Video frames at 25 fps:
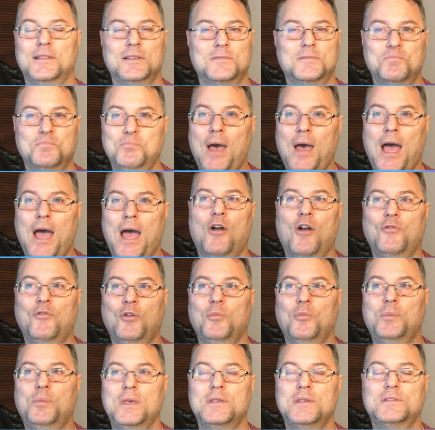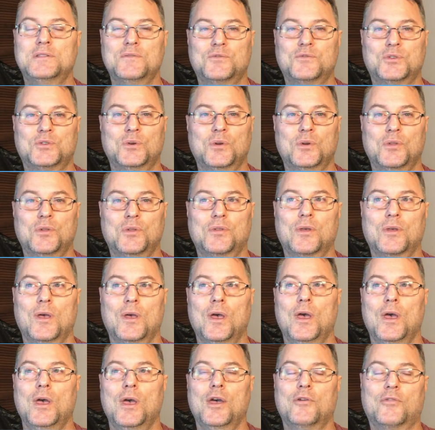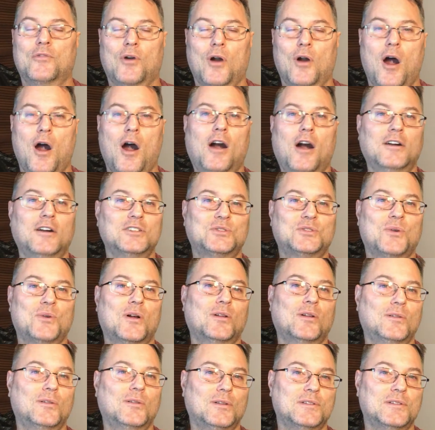For our struggle is not with flesh and blood.